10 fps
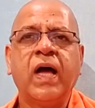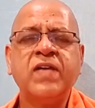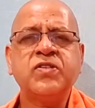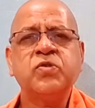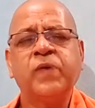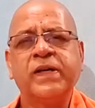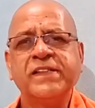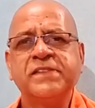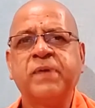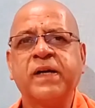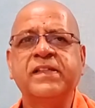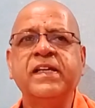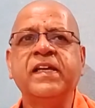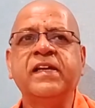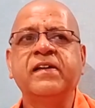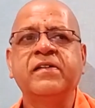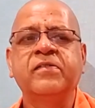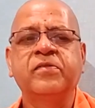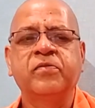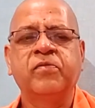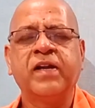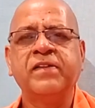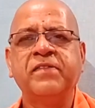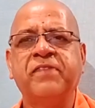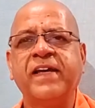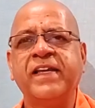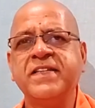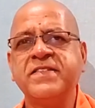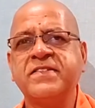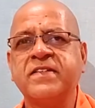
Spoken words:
As to what is bhakti, one of the finest